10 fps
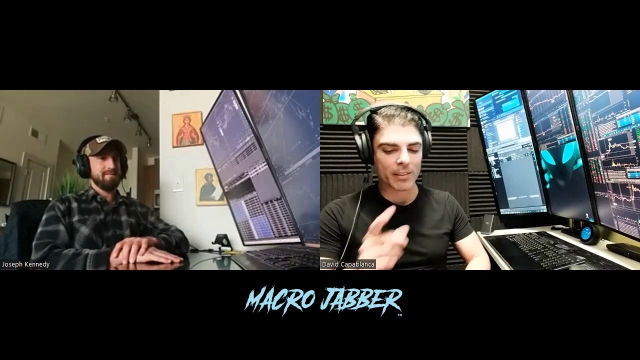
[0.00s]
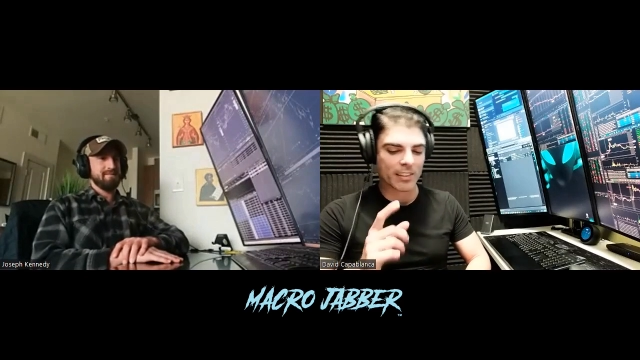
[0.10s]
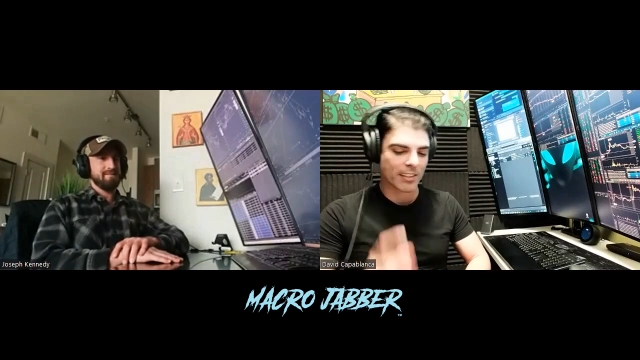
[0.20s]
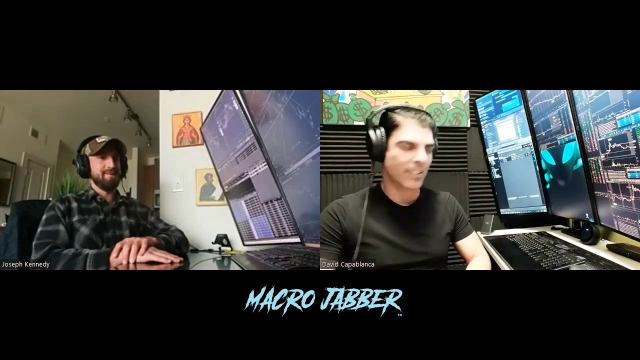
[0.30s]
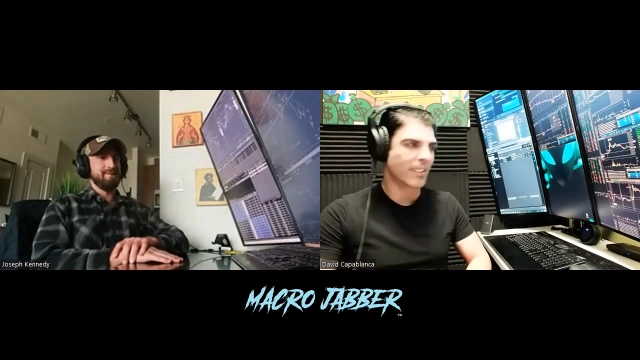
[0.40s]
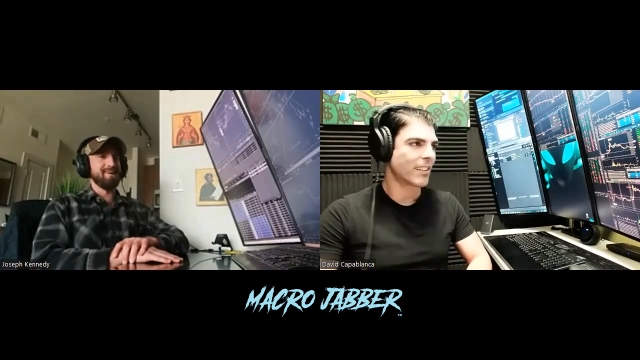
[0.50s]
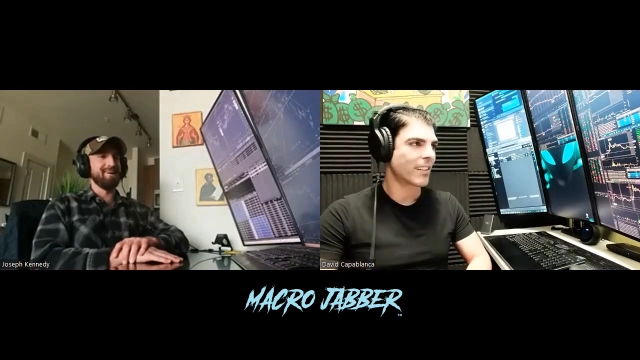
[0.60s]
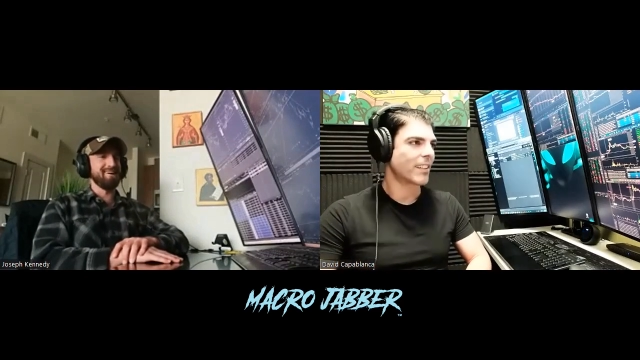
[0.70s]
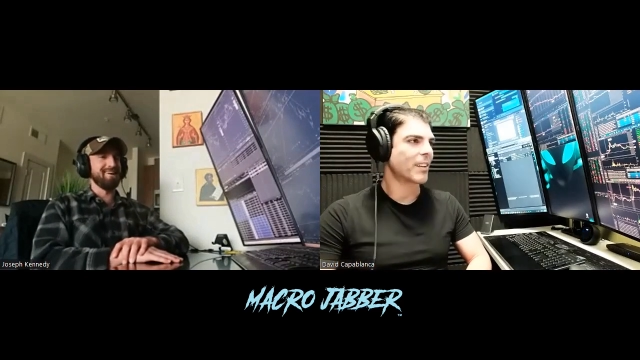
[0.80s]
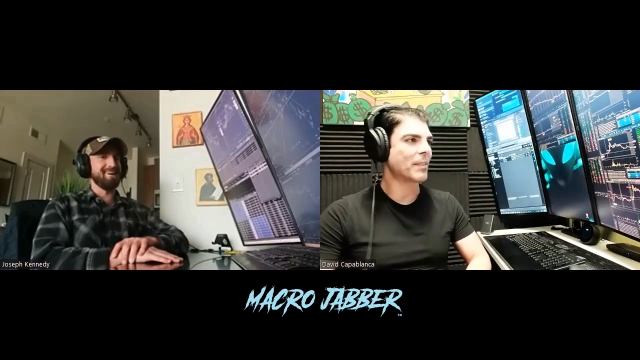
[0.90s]
Speaker 1: one.
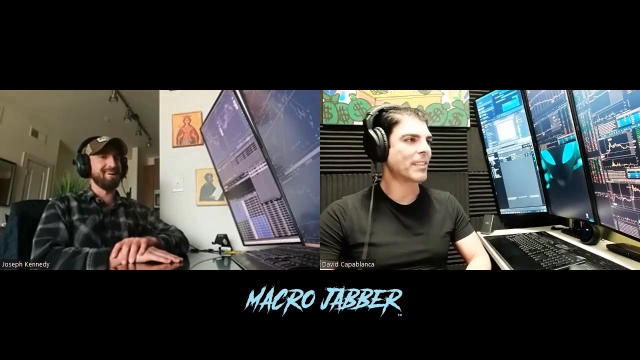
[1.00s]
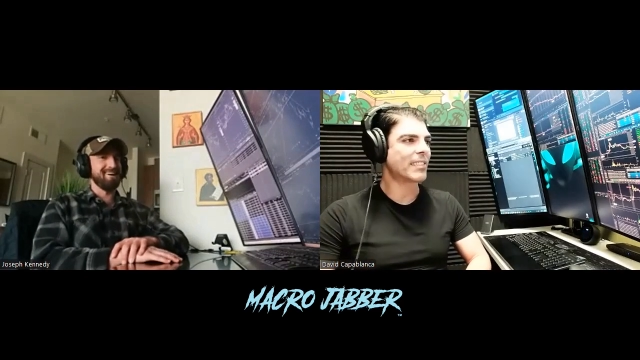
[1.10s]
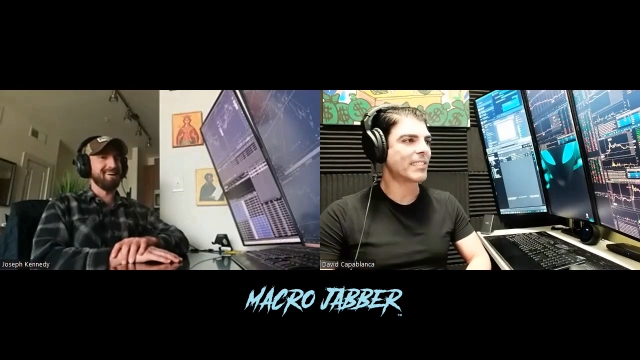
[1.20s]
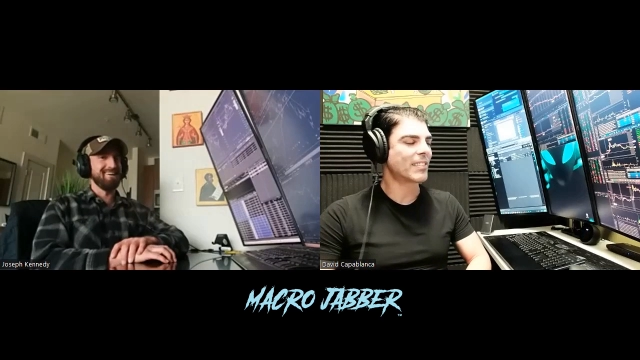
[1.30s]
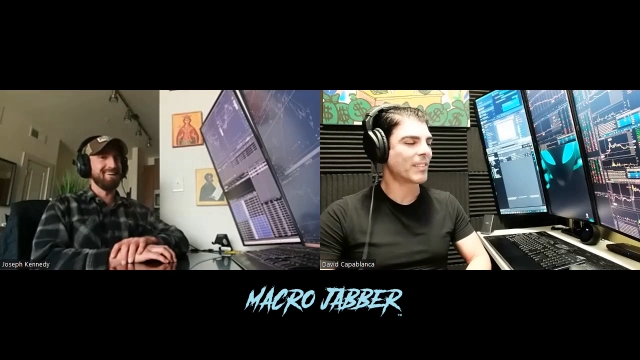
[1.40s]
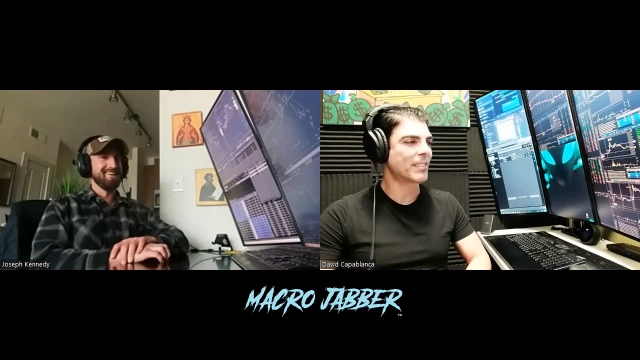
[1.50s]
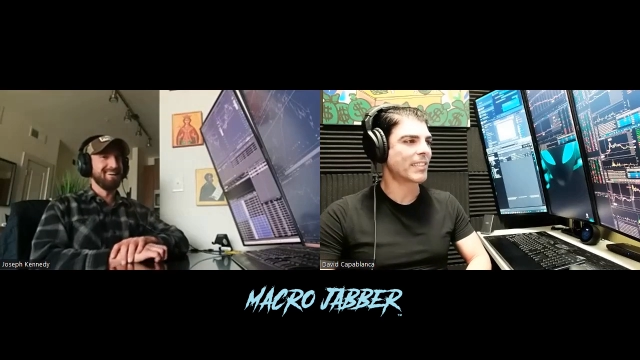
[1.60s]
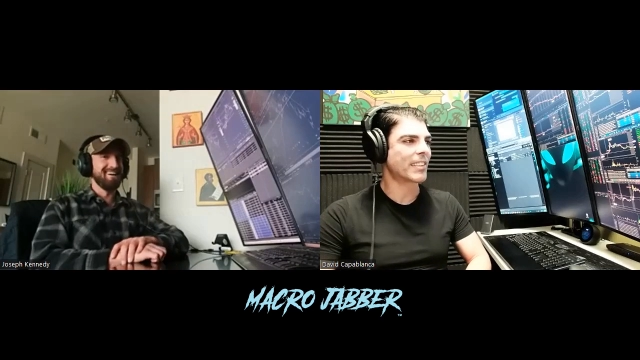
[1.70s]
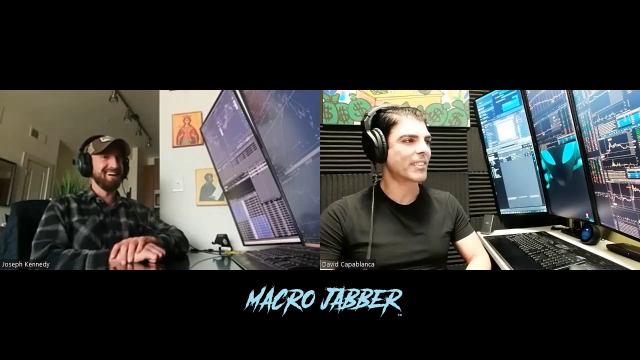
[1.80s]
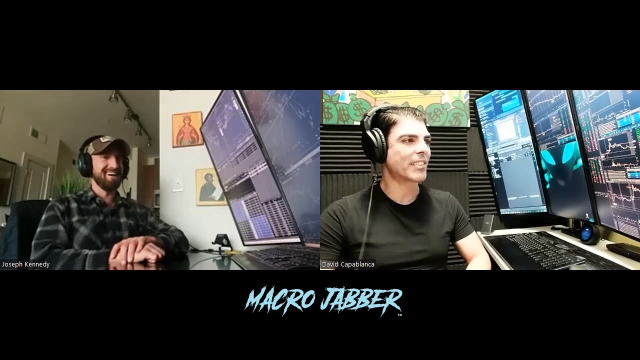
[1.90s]
Remember this? You remember
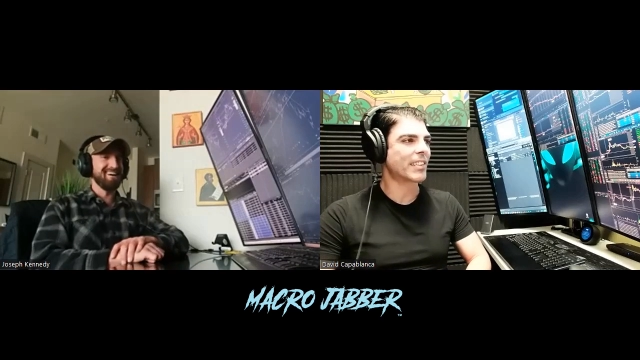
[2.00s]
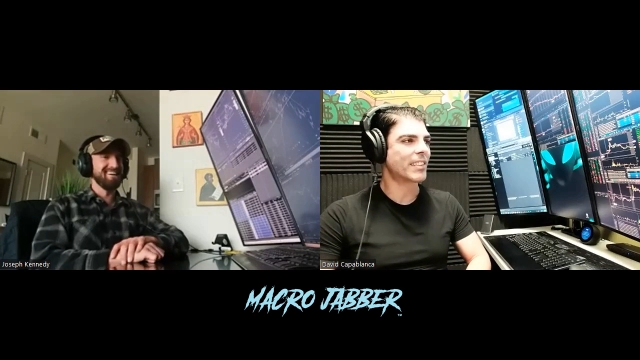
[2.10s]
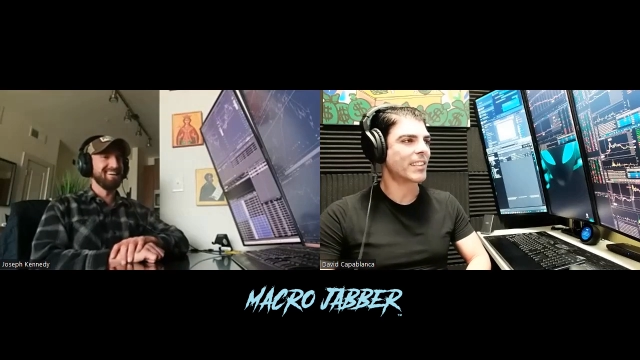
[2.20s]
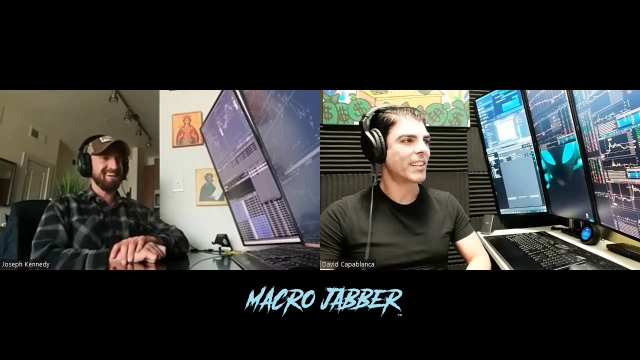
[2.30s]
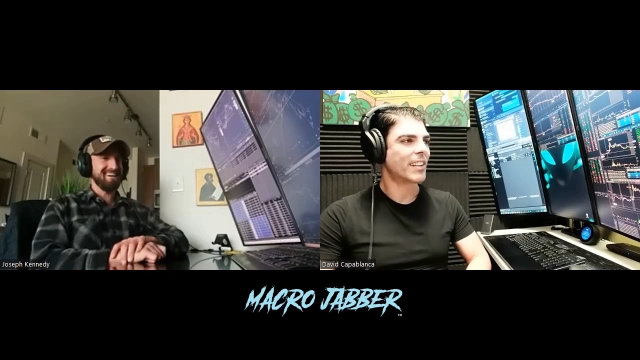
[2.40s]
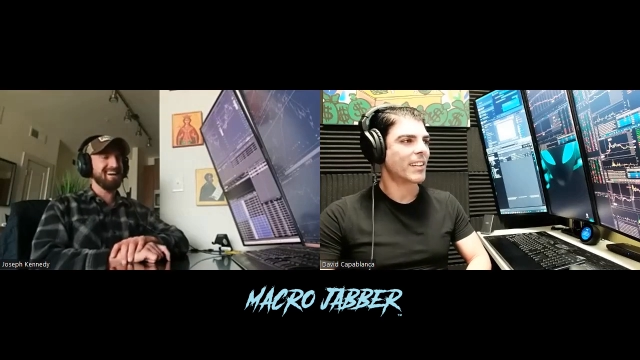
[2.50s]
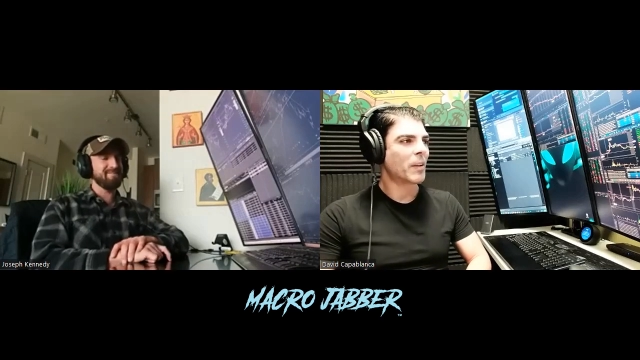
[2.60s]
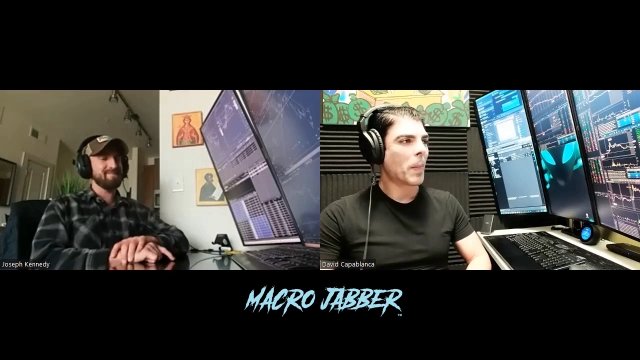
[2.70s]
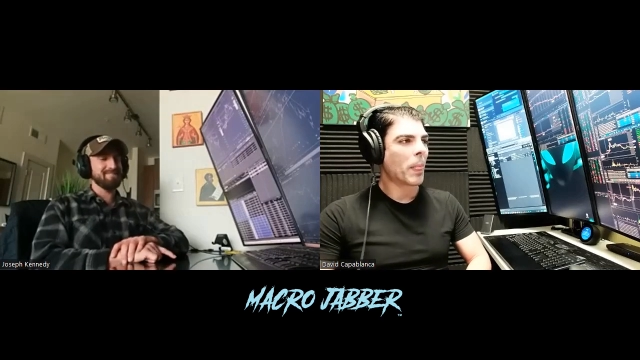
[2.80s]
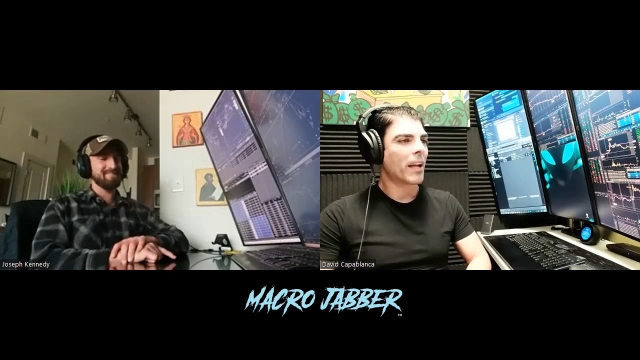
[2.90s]
Steak and Shake? Yeah, I've
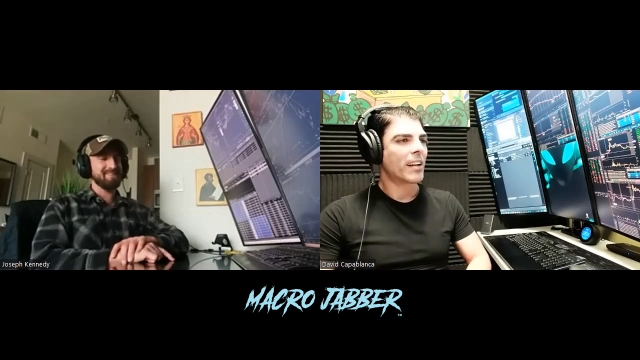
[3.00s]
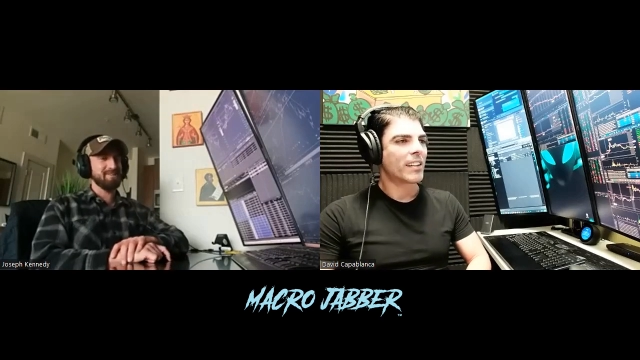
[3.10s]
been to Steak and